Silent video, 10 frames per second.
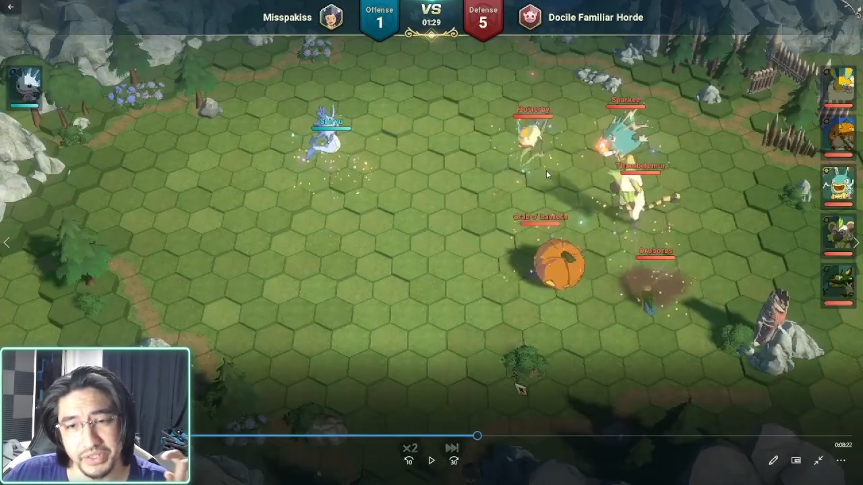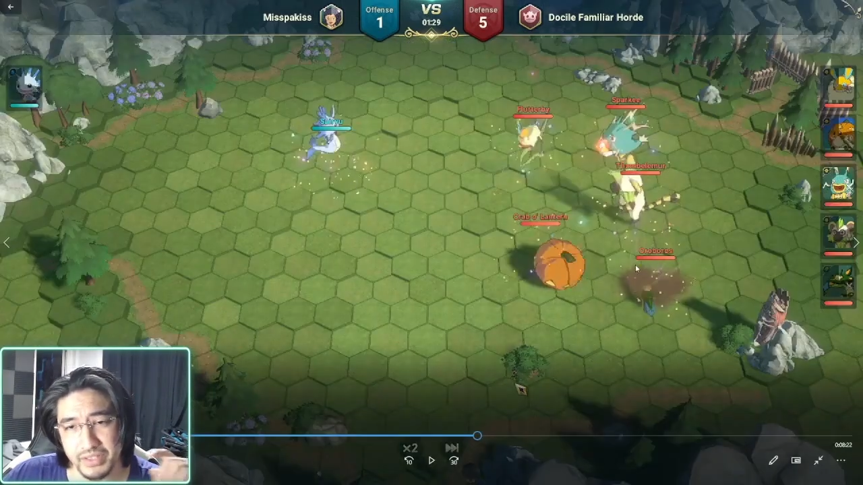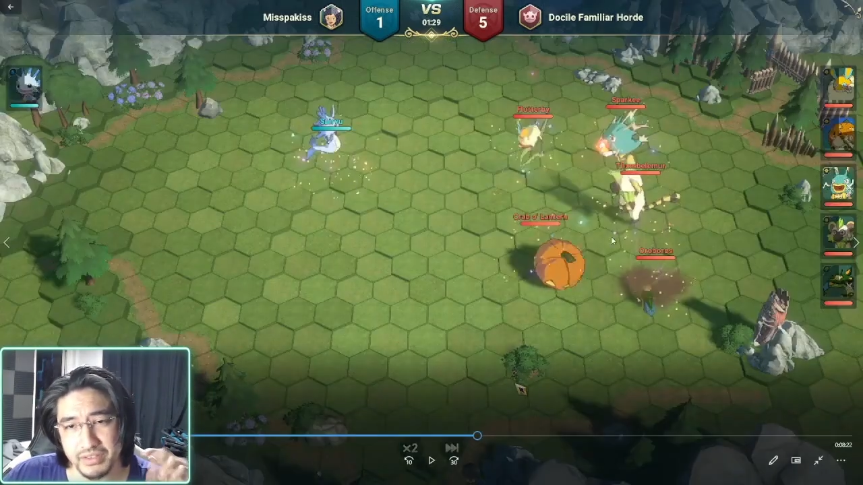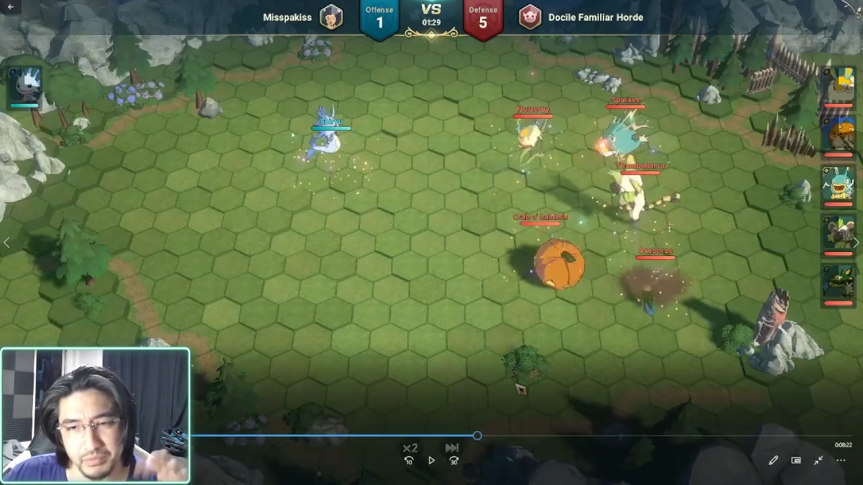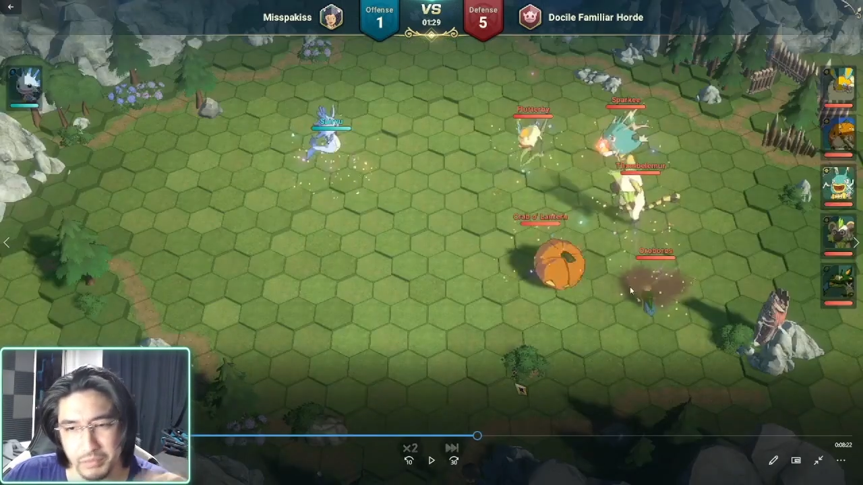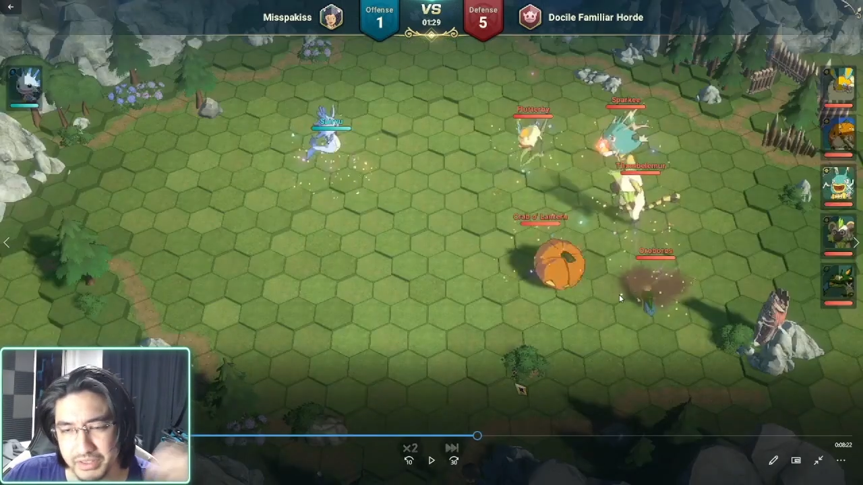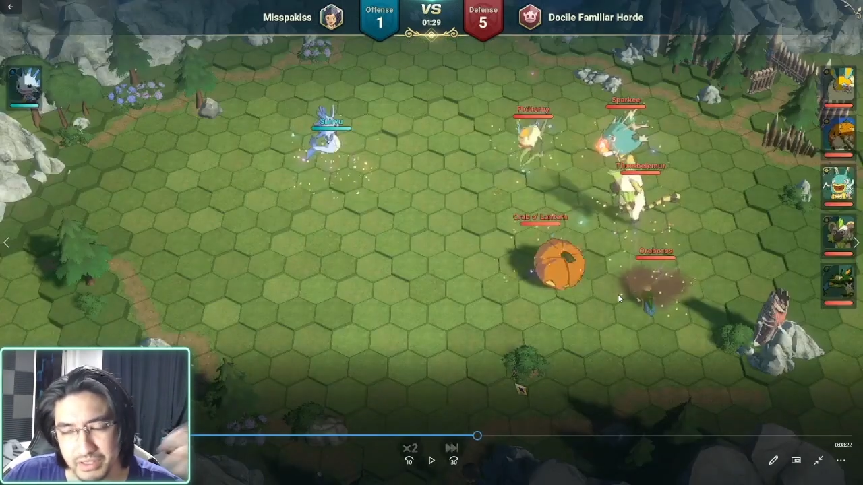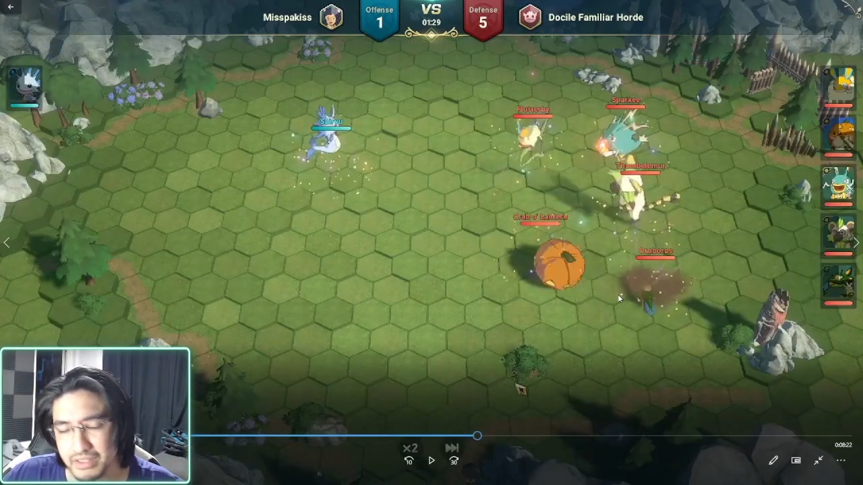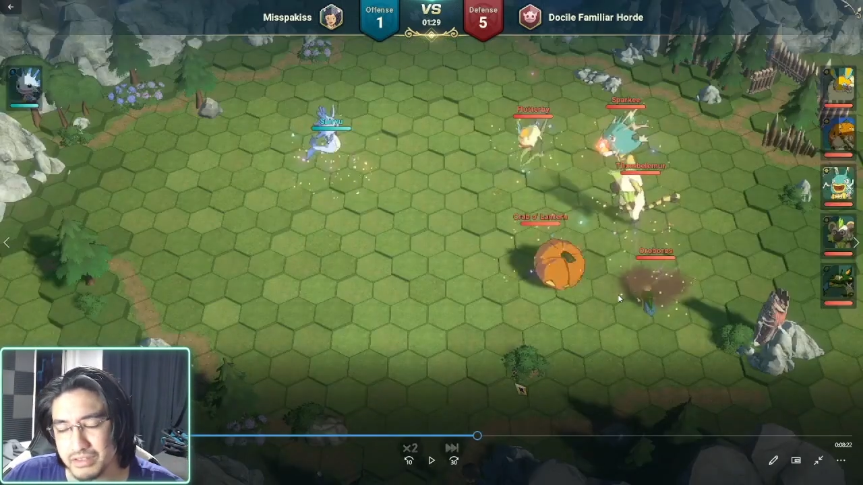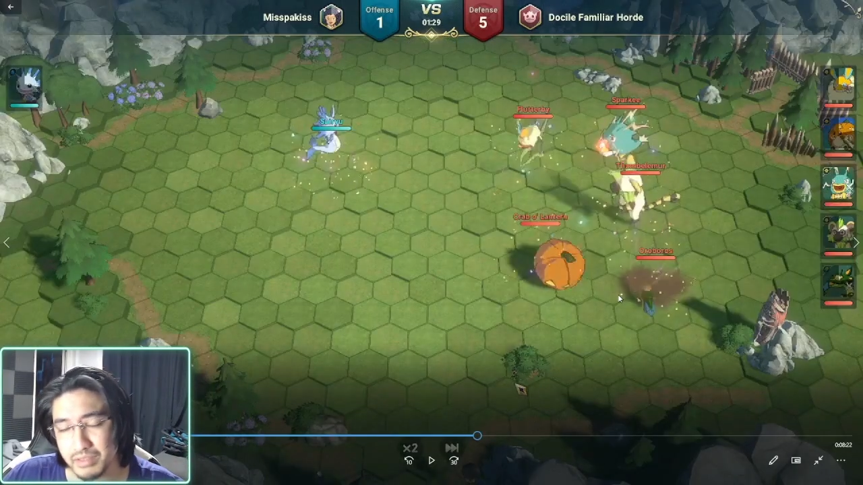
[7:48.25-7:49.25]
against
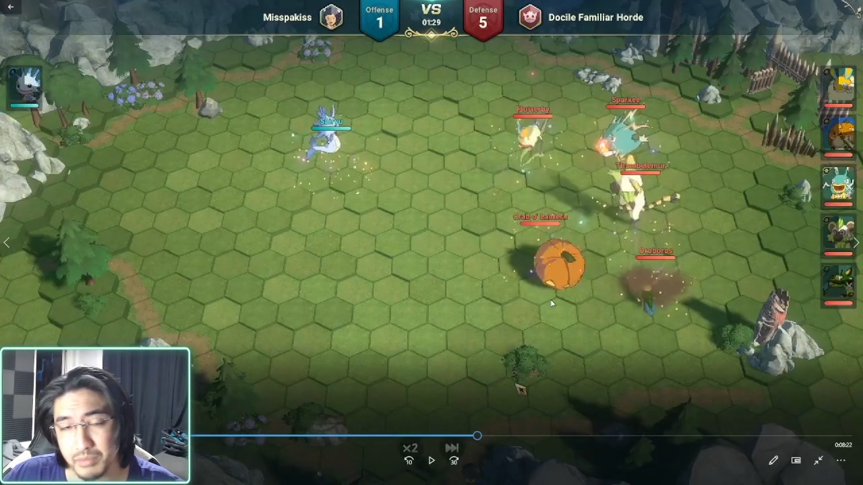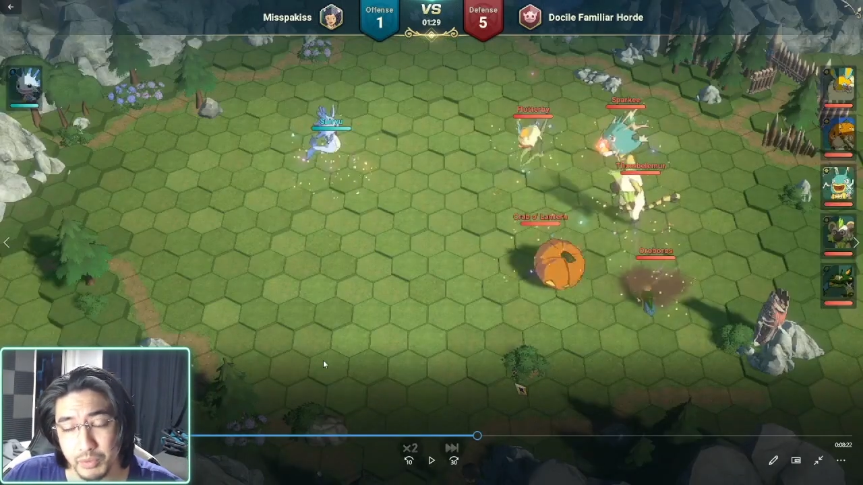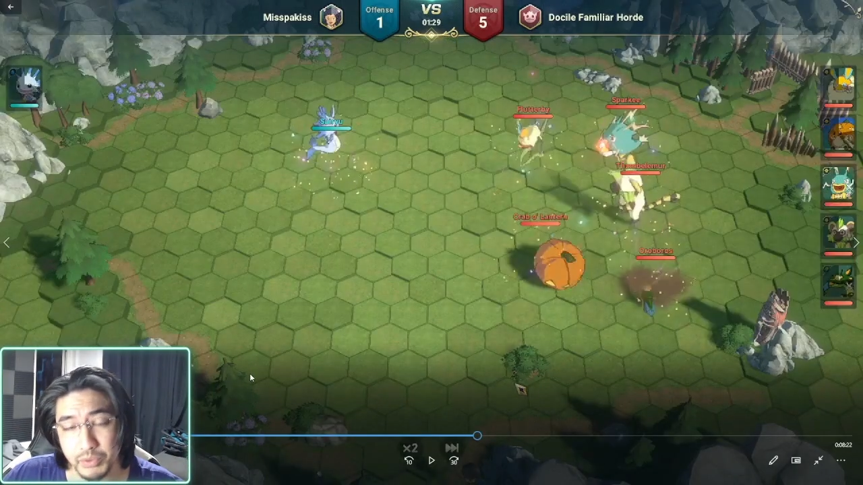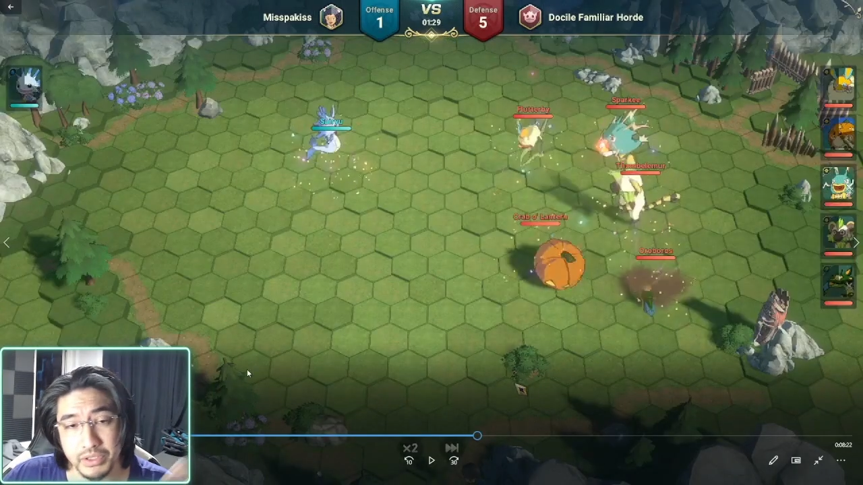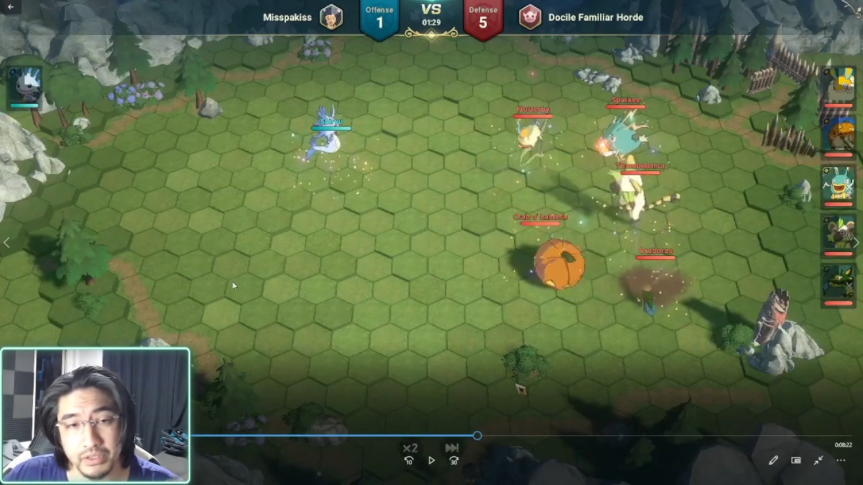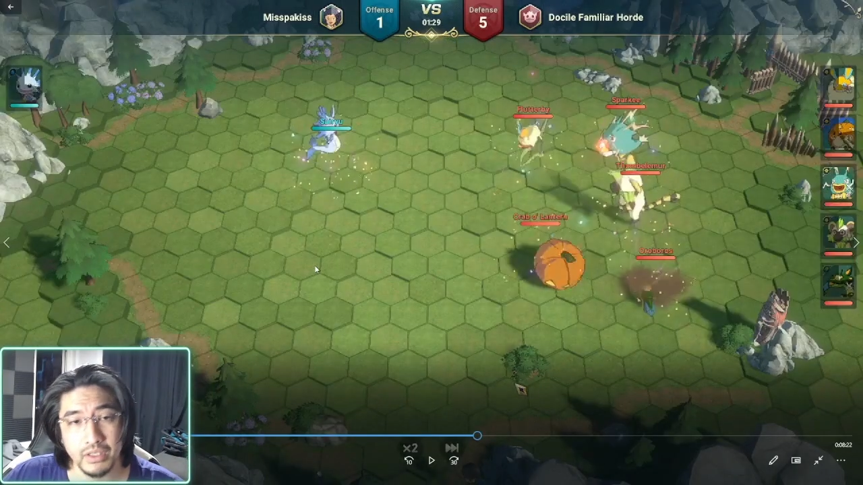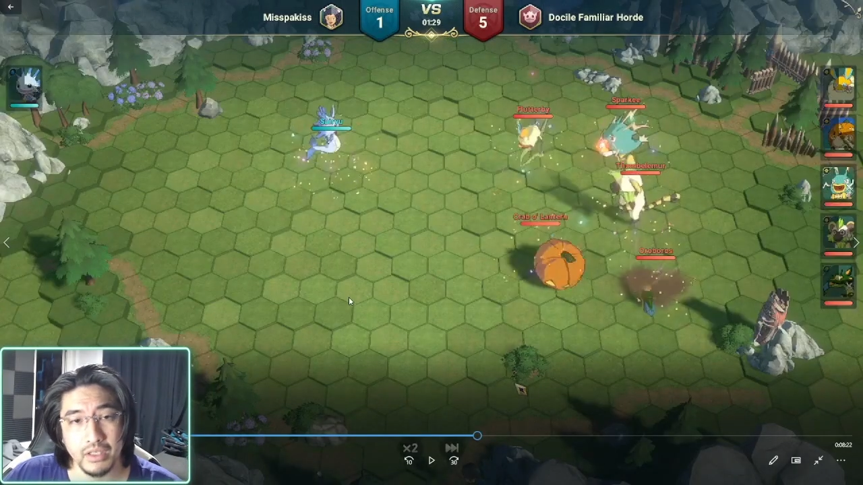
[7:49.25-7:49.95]
basically the same opponent,